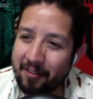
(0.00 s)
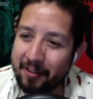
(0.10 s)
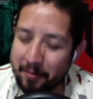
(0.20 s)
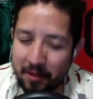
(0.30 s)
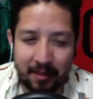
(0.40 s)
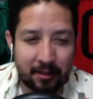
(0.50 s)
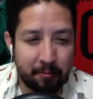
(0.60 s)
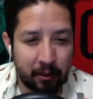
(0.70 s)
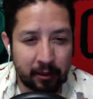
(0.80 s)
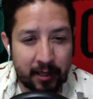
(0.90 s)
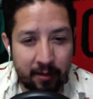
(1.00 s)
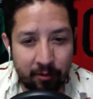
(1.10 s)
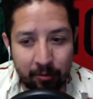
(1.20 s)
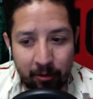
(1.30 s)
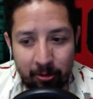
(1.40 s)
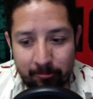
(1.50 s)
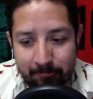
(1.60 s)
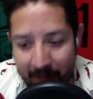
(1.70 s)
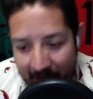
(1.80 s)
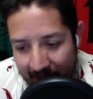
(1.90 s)
Something that's
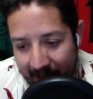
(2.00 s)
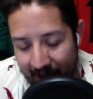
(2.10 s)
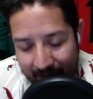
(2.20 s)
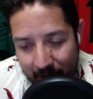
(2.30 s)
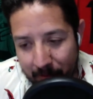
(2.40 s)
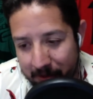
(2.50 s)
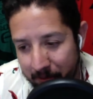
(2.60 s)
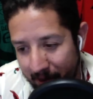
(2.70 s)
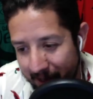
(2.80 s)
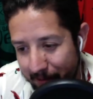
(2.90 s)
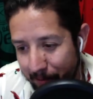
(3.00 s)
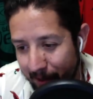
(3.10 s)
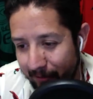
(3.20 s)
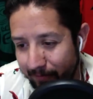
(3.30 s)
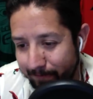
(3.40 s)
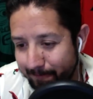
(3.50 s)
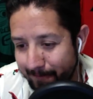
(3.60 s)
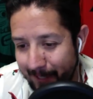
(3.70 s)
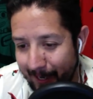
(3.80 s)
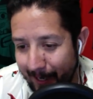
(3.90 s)
believable and kind of take you by surprise, but
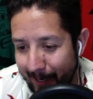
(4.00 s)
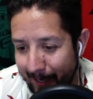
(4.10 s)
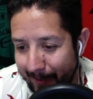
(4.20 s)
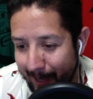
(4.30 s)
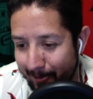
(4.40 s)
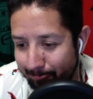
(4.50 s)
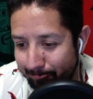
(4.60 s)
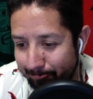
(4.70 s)
I didn't get that.